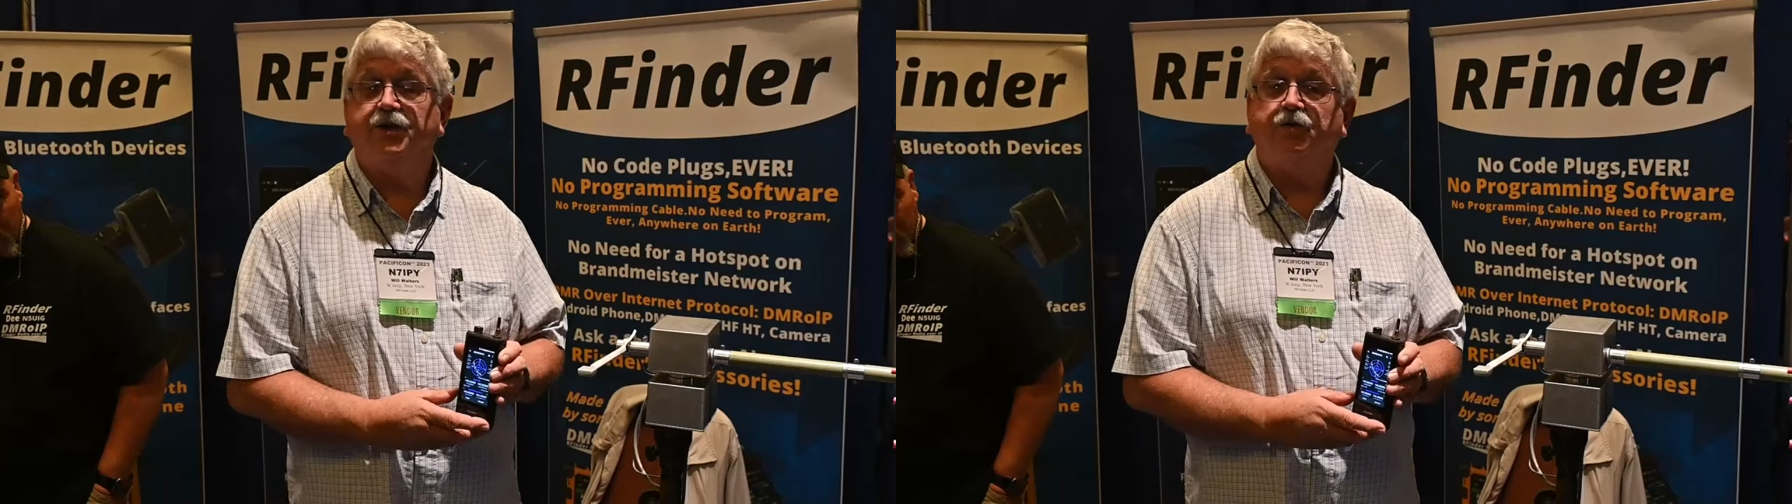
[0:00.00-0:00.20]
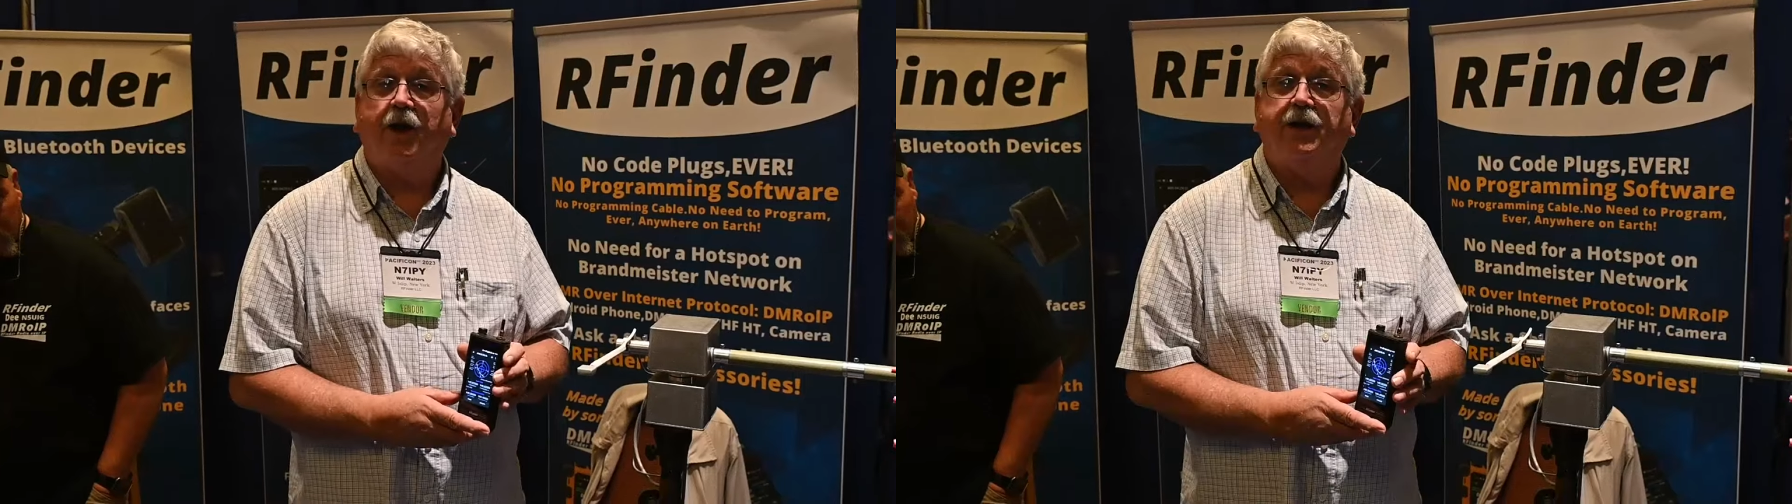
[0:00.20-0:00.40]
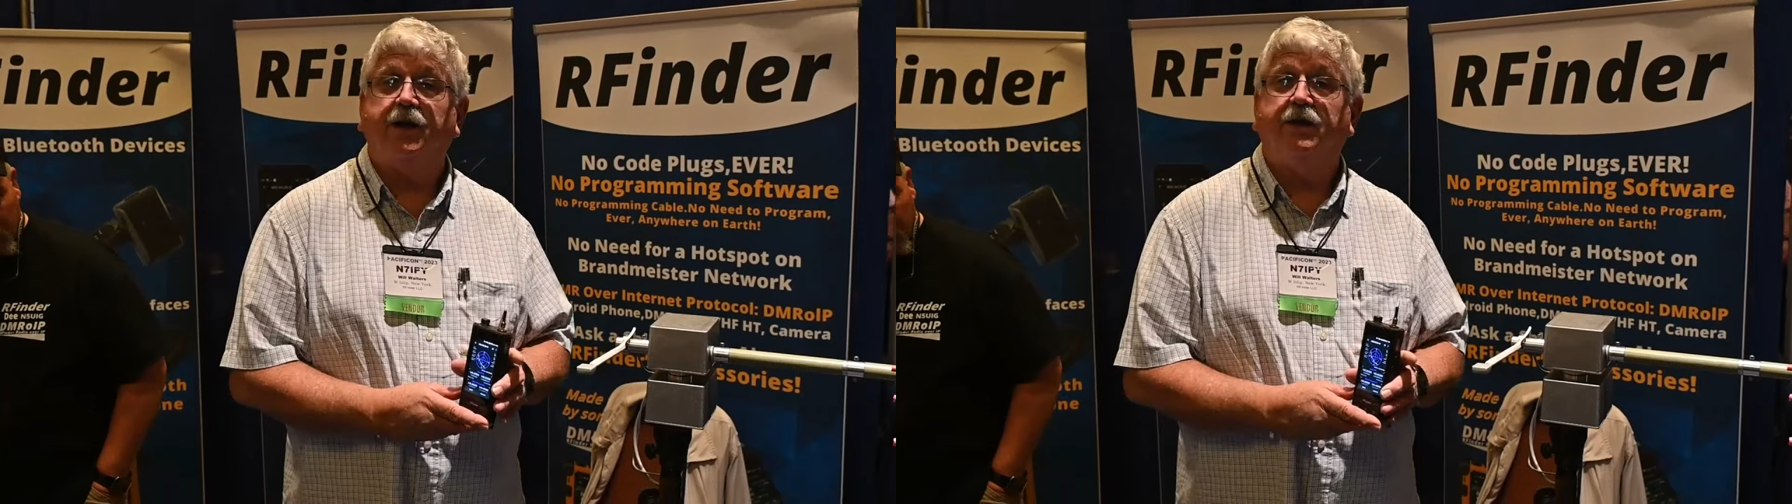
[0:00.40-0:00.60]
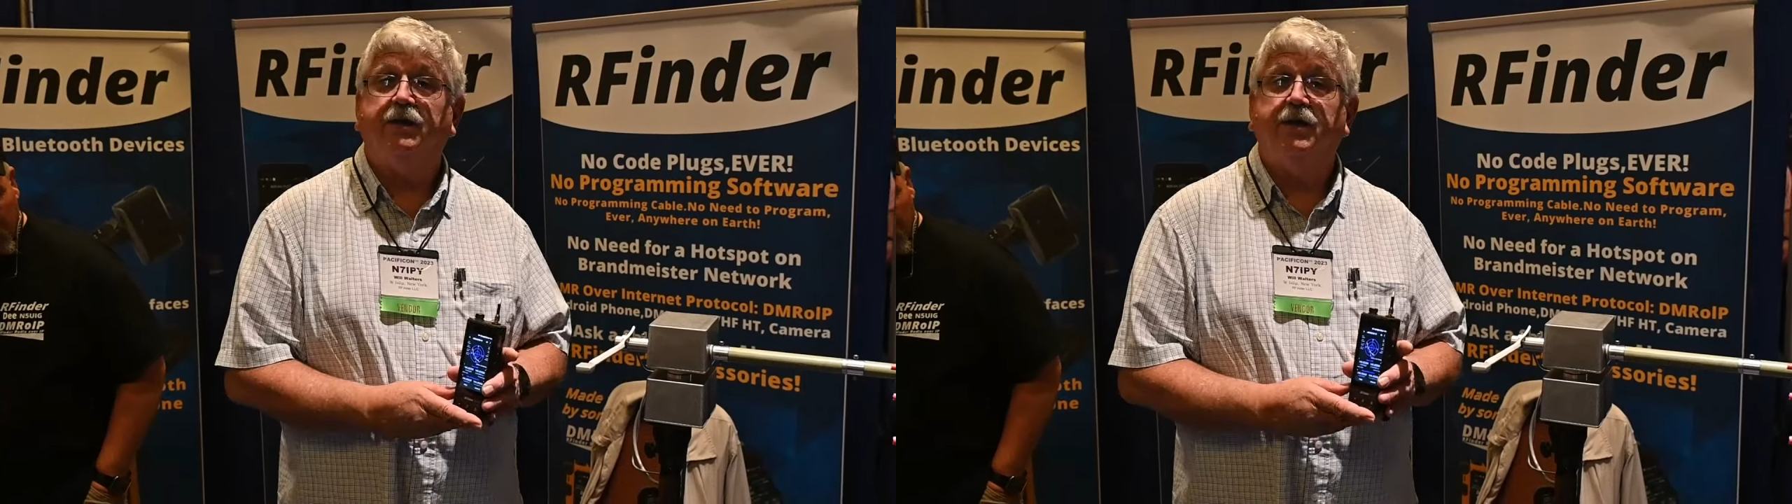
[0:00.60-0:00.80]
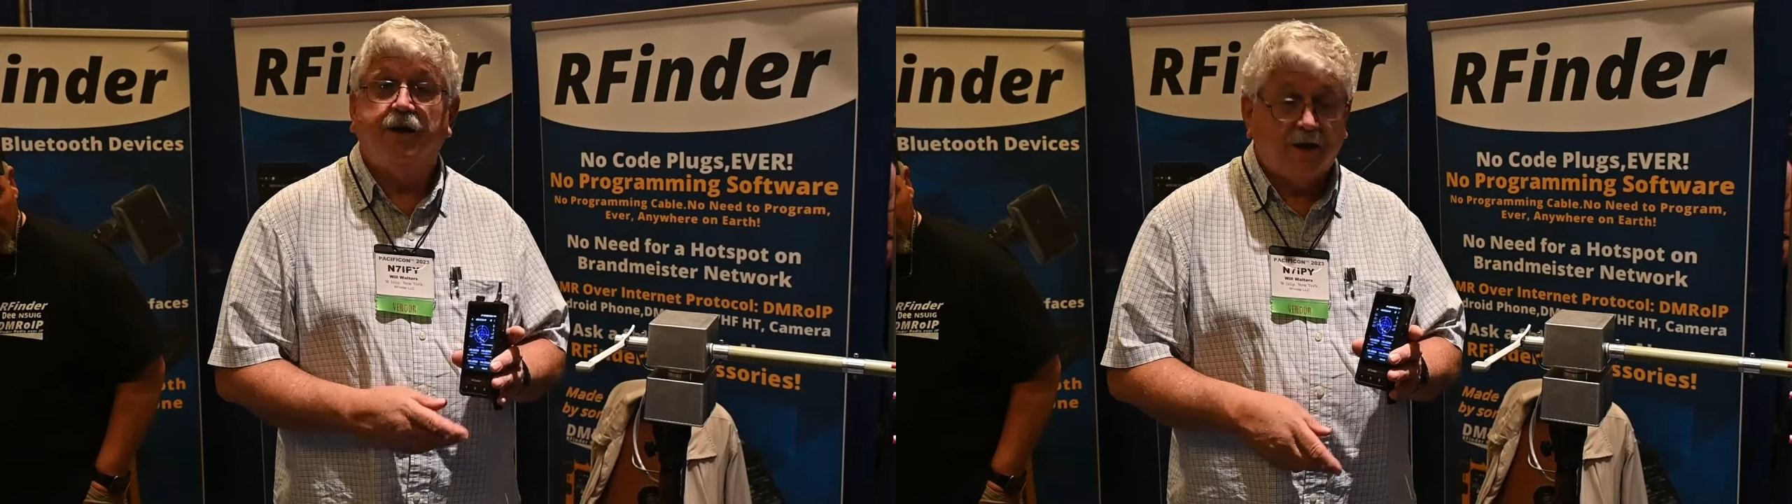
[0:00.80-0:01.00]
tracking.
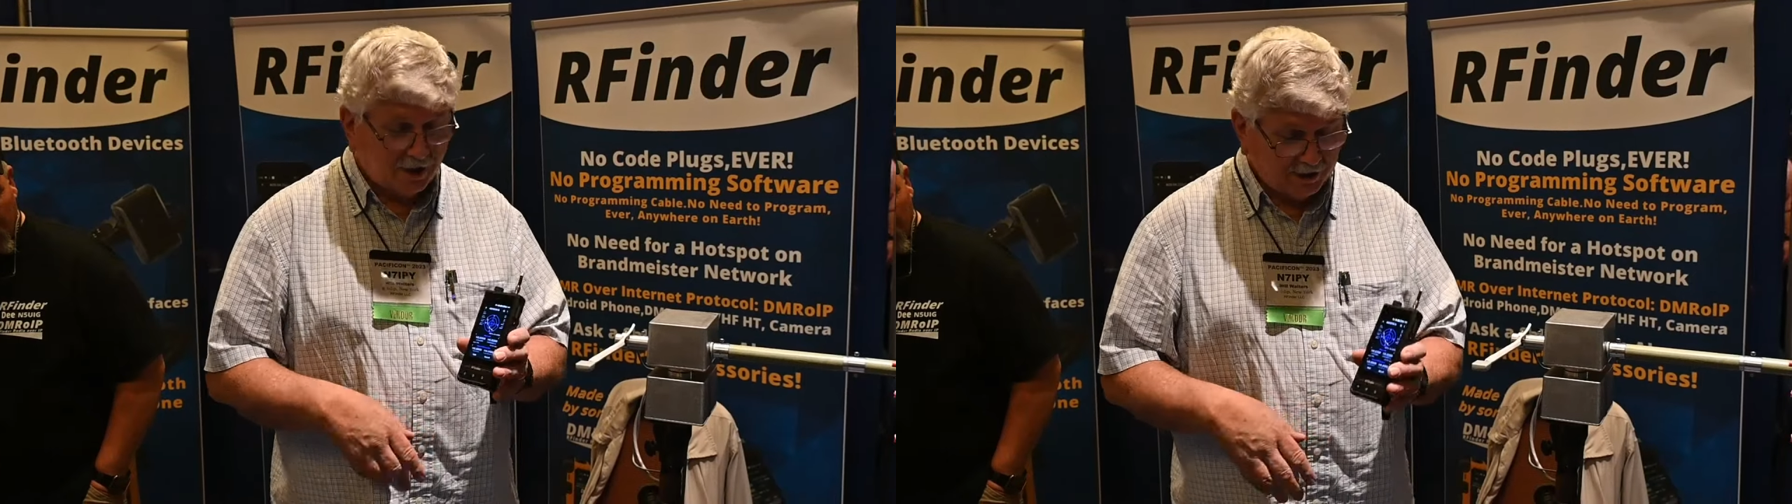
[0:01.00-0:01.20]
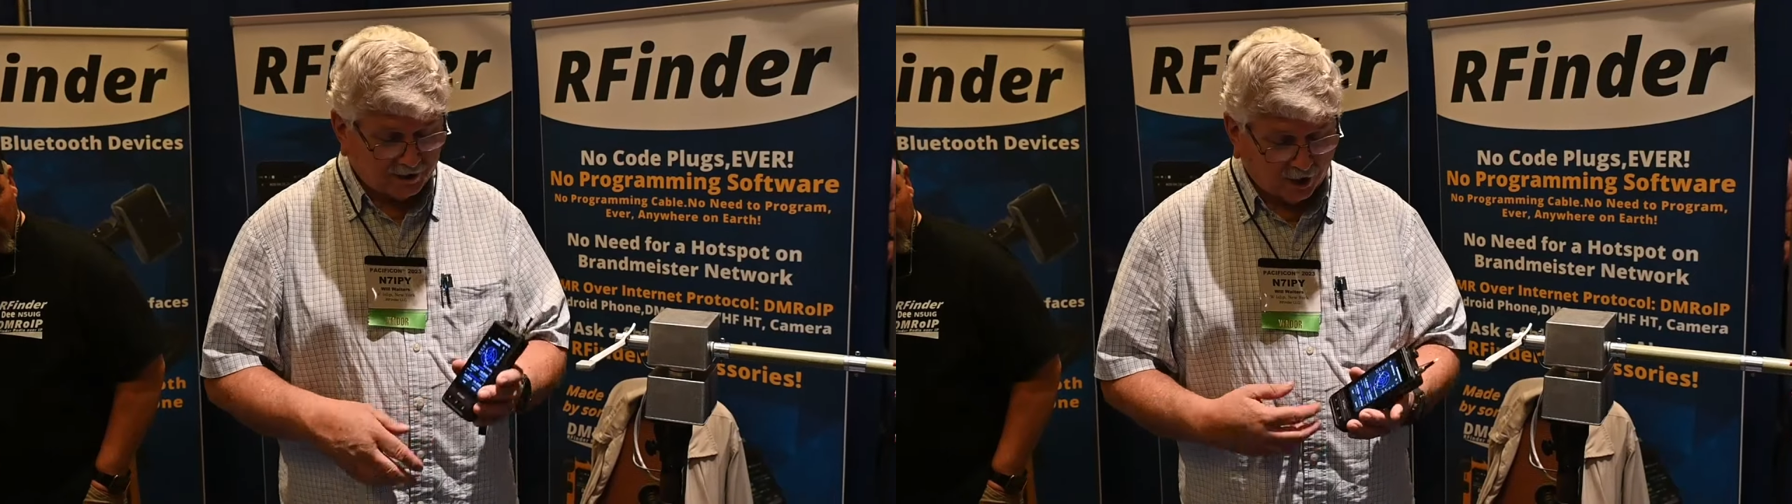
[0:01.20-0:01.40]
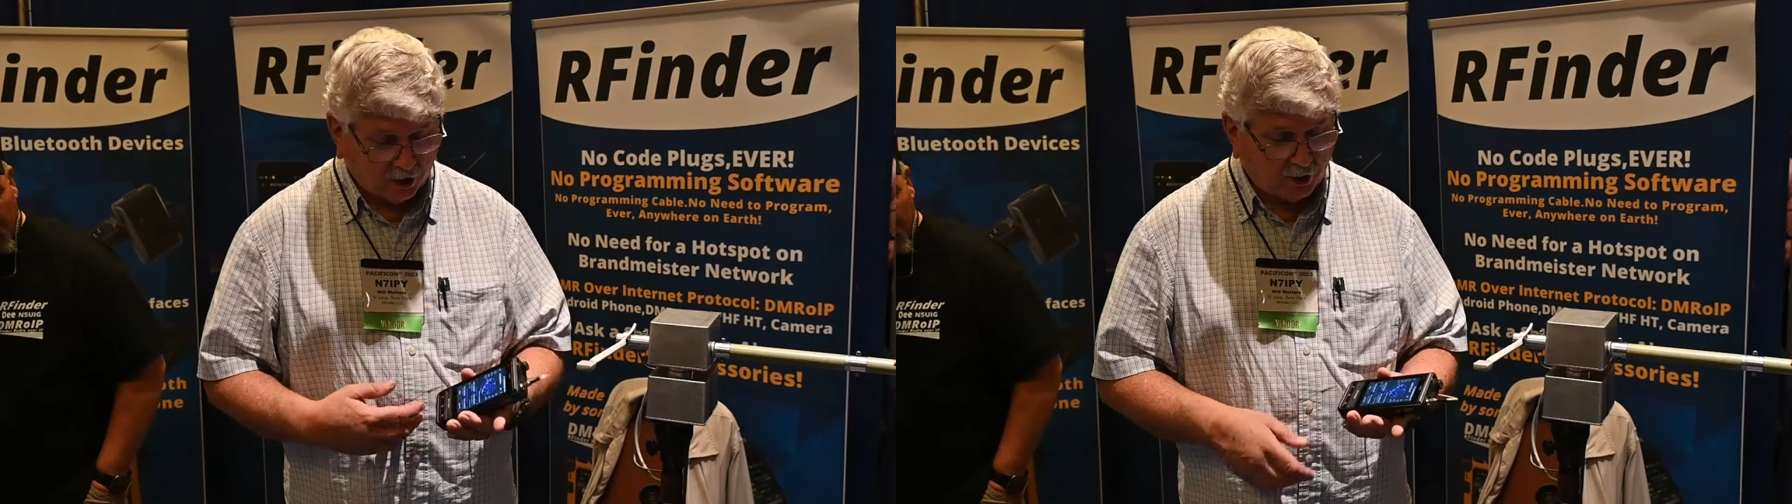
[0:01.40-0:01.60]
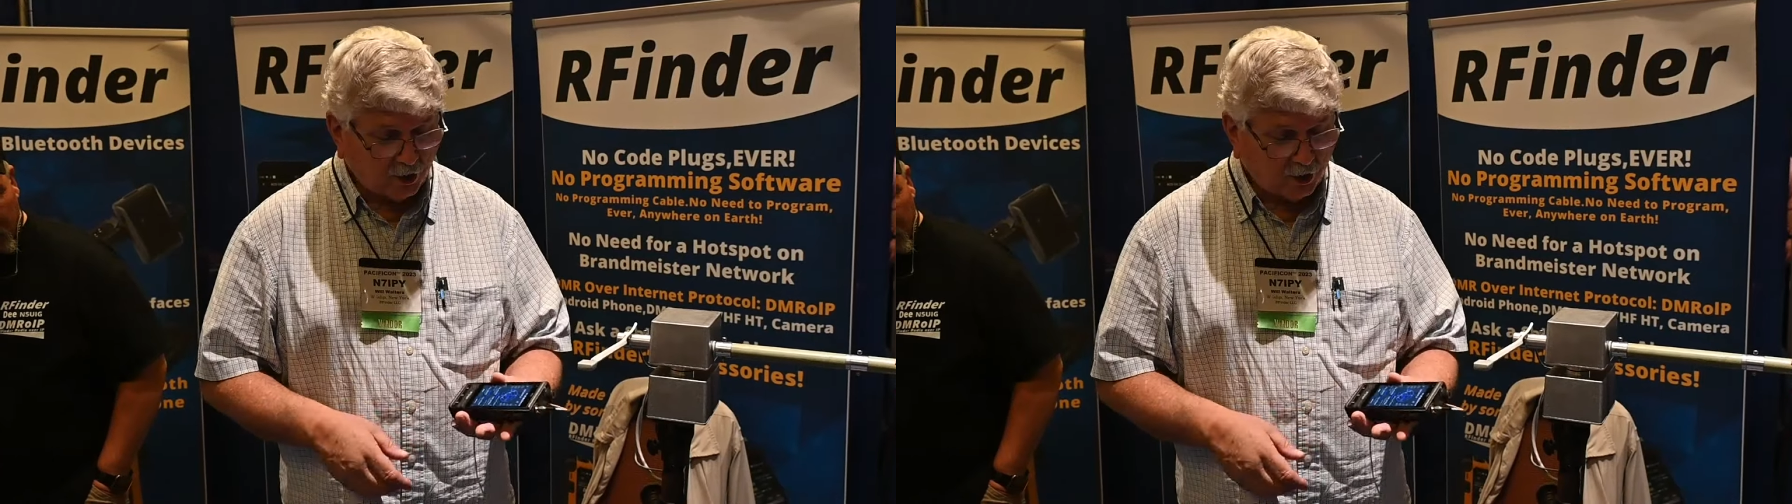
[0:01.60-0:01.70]
So you